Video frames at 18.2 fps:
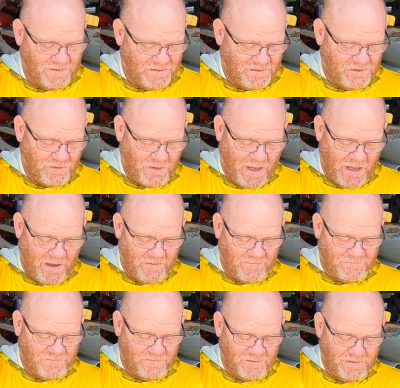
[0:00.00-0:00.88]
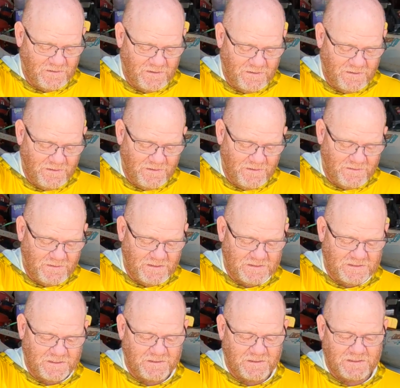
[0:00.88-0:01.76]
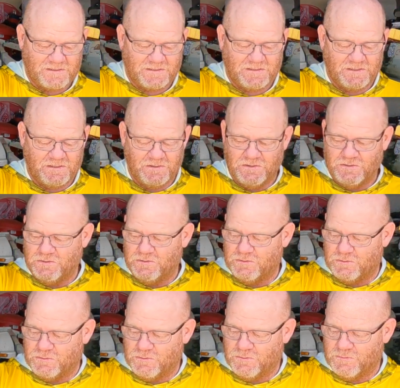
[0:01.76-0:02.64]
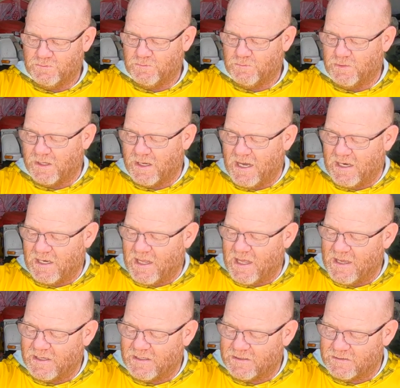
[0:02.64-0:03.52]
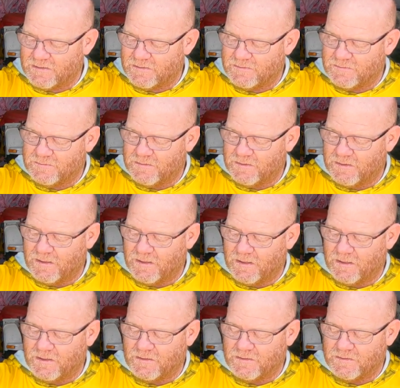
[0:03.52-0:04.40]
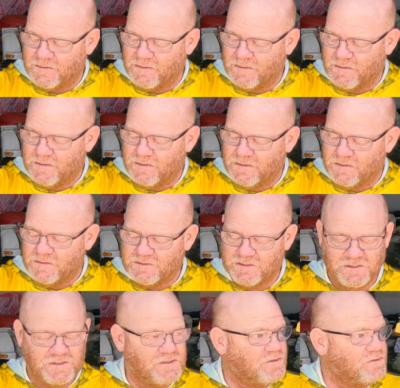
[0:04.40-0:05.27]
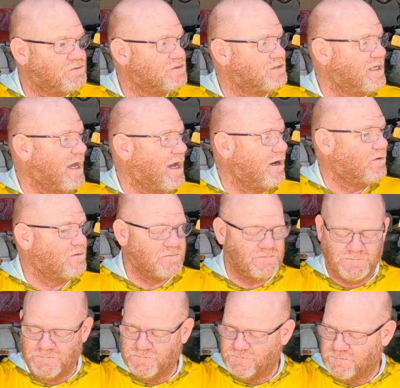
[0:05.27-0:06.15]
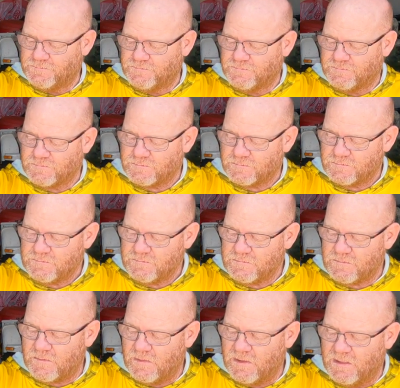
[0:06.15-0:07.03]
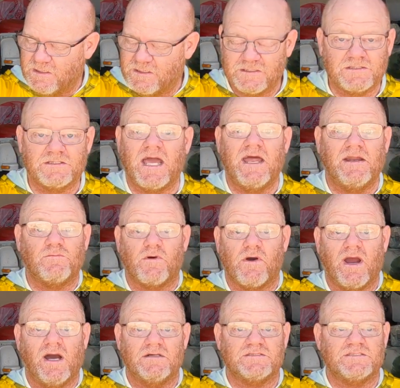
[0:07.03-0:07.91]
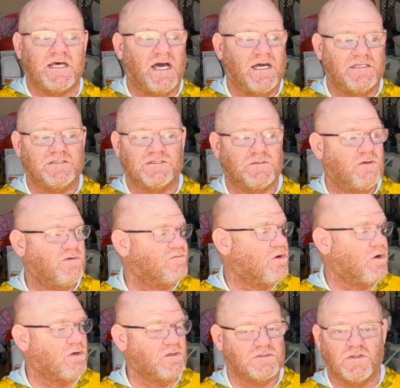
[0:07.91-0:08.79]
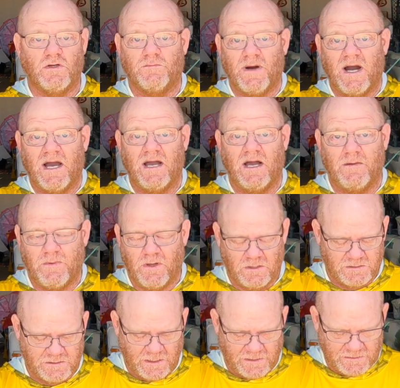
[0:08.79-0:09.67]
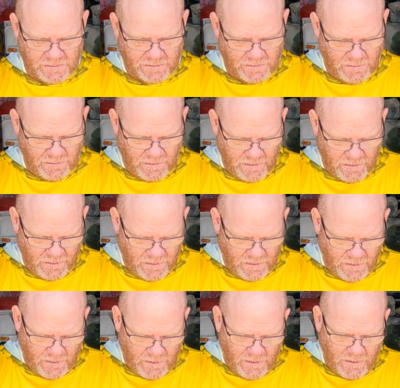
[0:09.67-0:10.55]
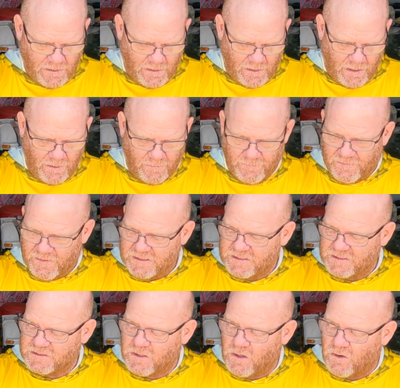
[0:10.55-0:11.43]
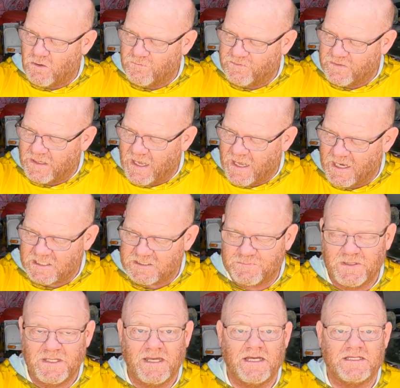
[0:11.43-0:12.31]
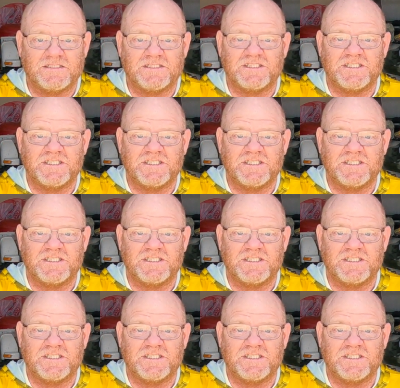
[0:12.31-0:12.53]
You have this here is the new, what I like to use now is, and we're outside, so if cars go by, I apologize. This is called the XPS